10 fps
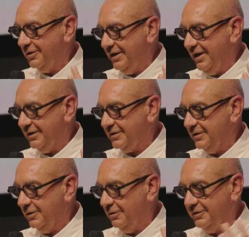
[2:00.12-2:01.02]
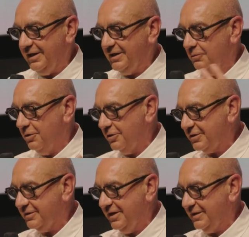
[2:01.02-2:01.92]
the other
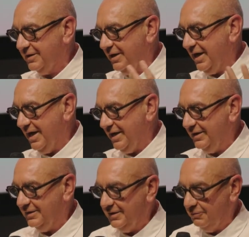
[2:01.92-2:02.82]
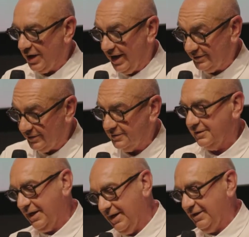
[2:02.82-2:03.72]
works that the writer,
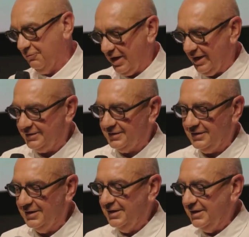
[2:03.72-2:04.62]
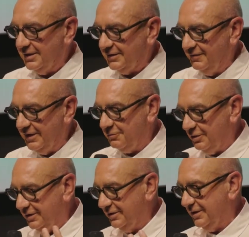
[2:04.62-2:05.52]
the
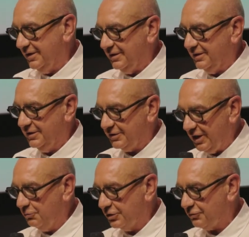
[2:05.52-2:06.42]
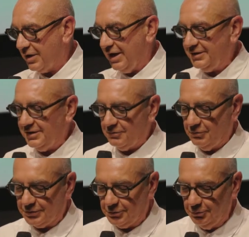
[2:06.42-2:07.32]
very distinguished writer,
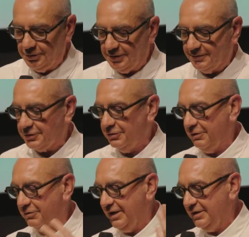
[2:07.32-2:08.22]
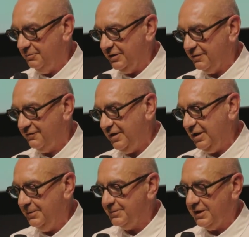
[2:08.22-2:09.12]
was doing. And so I read Mr.
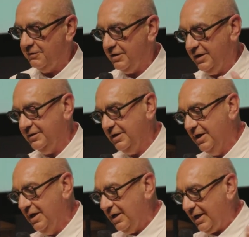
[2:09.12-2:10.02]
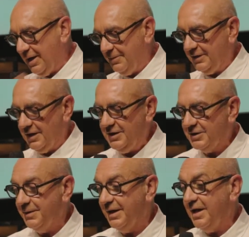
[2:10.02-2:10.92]
Phillips, I read
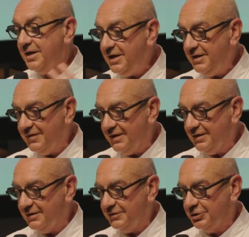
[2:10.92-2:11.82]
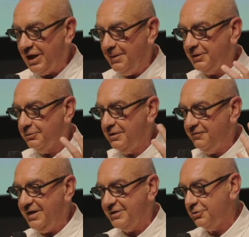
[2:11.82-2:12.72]
Capitalism, and I even jumped on the
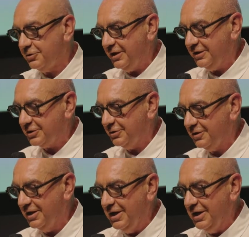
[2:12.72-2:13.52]
first occasion